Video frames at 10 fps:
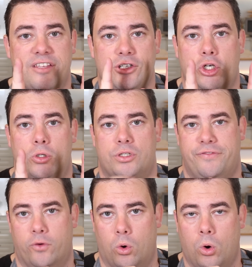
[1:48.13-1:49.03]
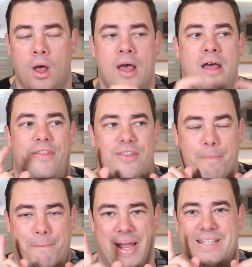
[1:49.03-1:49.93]
this cooks for,
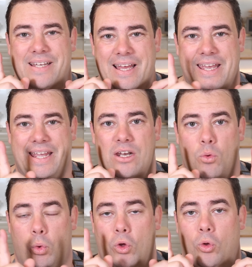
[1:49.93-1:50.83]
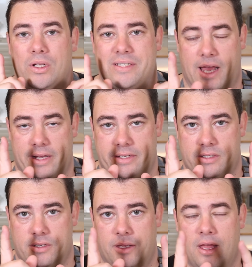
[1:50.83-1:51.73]
the better it will
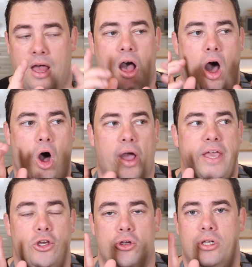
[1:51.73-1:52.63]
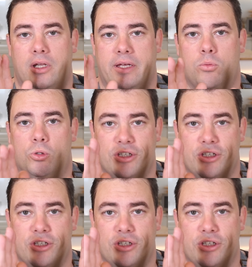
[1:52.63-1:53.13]
taste. I usually will